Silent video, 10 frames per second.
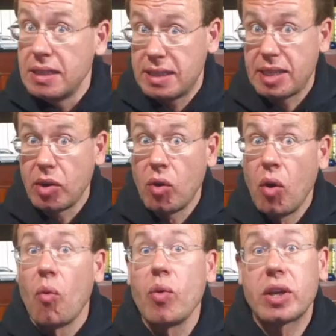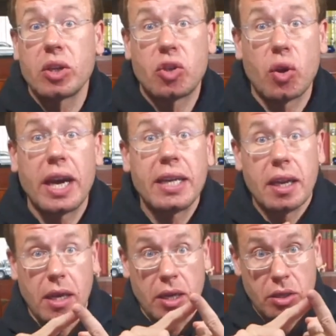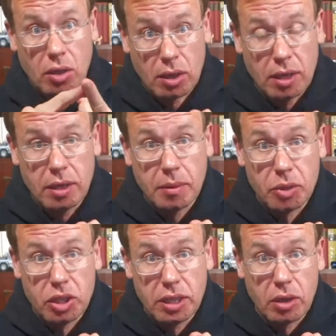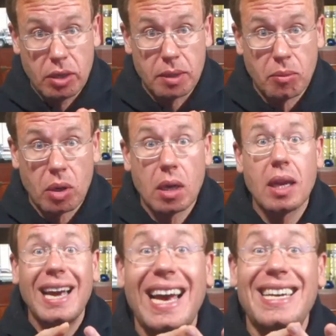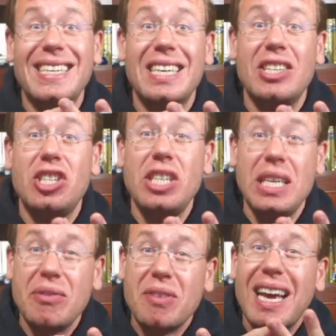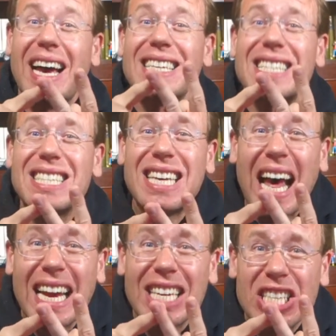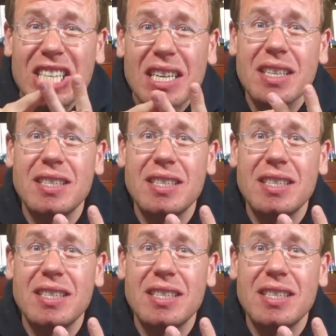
Still, we could train a nonlinear machine learning model and achieved astonishing